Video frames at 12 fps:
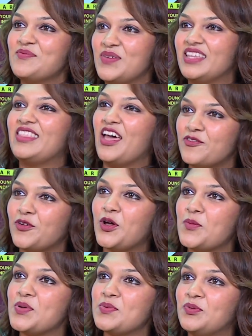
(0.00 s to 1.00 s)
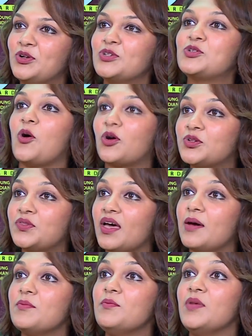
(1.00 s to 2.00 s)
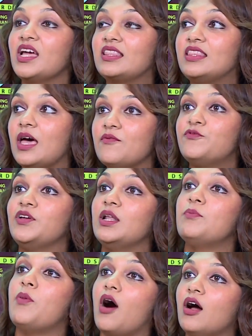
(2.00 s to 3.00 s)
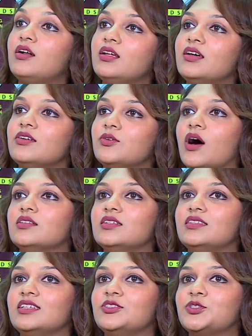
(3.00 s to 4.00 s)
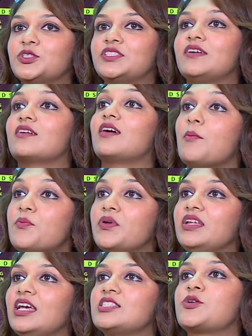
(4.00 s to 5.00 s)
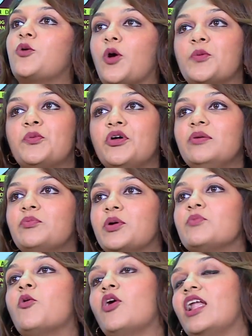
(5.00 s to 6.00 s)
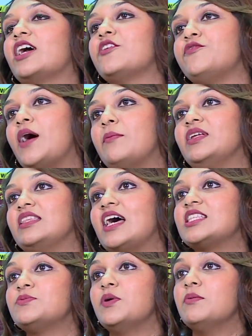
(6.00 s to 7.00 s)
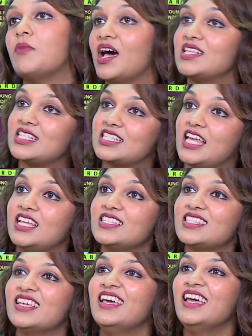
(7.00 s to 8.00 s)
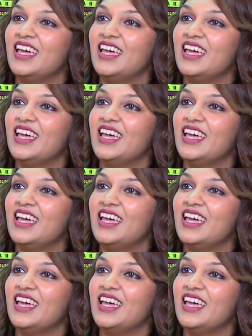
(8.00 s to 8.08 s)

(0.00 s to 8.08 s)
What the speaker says: be there for your people, talk to them, make them feel a part rather than just a company as a corporate, but more like a family. That's been my success.